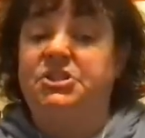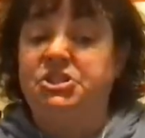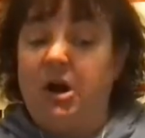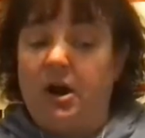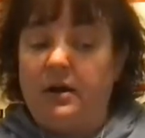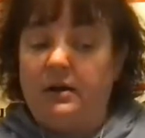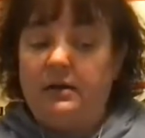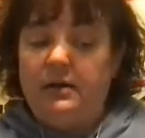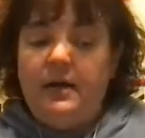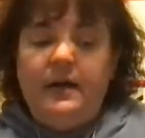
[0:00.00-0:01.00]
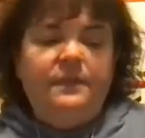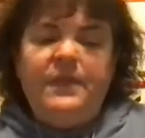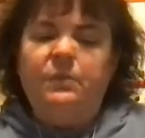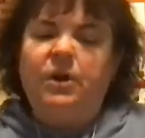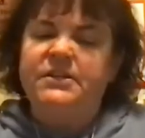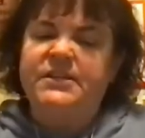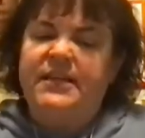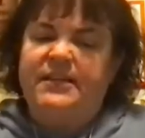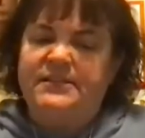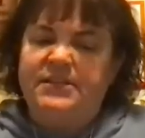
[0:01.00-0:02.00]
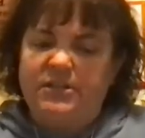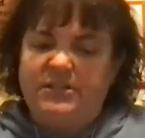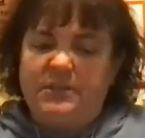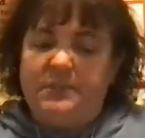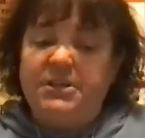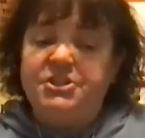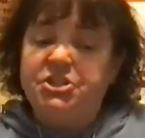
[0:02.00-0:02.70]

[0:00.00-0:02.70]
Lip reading: shark. They weren't taken seriously because